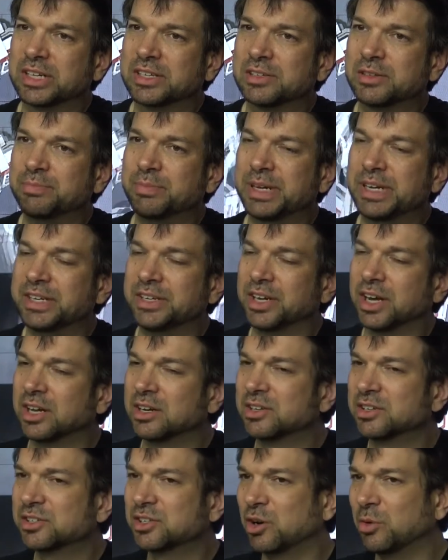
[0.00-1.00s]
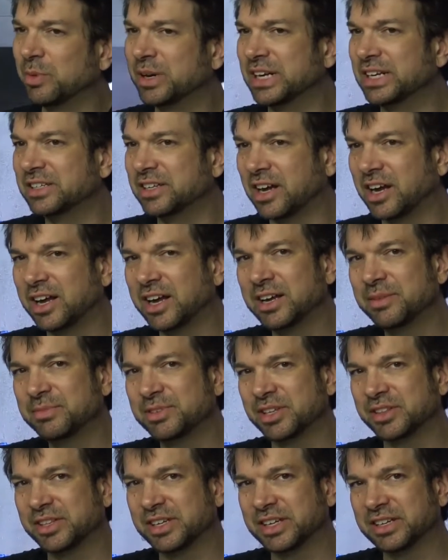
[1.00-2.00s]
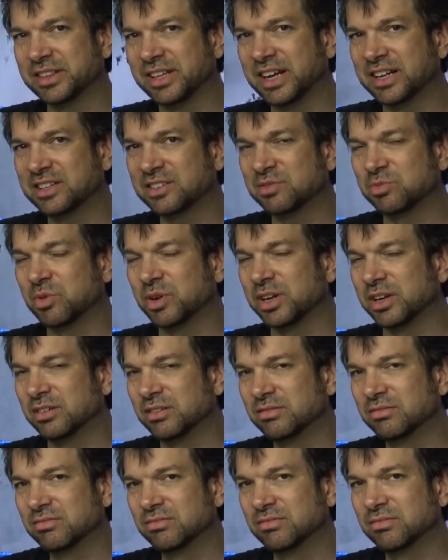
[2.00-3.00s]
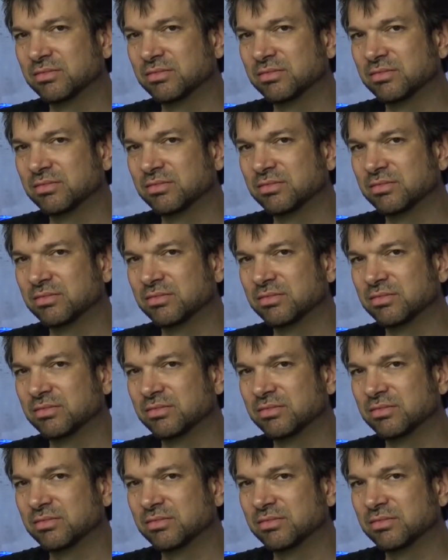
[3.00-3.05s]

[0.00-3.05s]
been done so many times, I think that's what